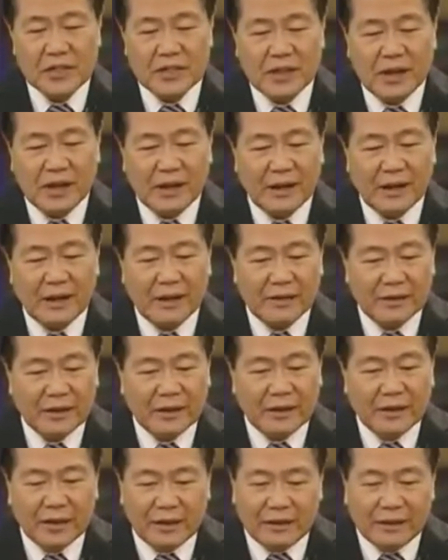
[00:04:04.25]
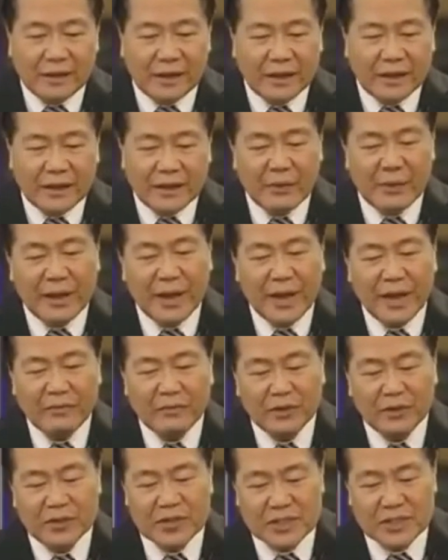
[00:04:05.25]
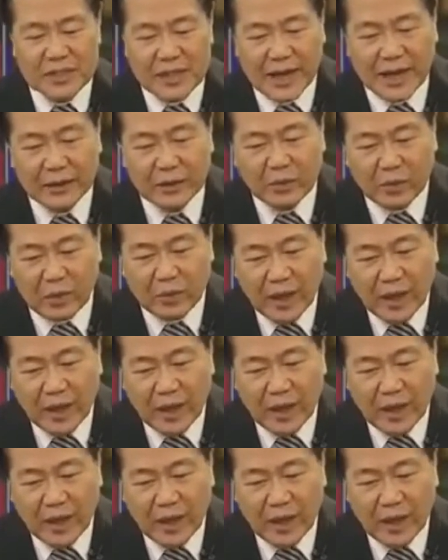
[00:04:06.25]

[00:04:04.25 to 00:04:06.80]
They will have to decide